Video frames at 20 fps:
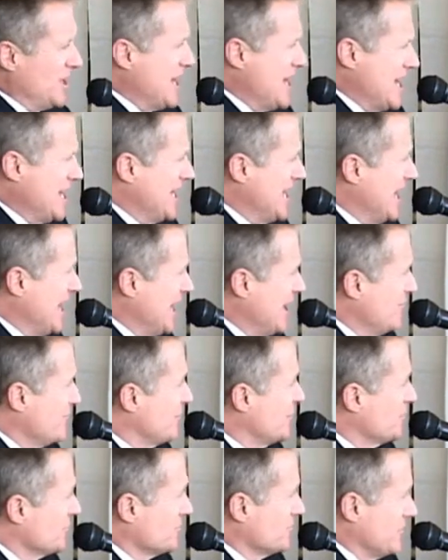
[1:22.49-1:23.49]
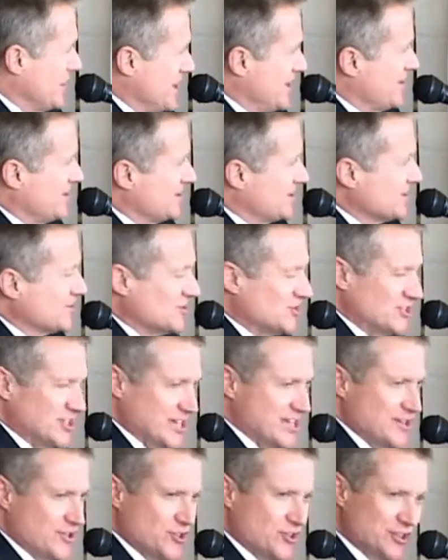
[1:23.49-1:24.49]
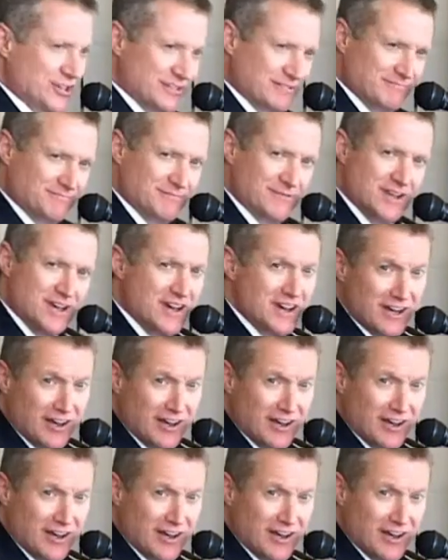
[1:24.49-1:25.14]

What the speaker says: I have the rare distinction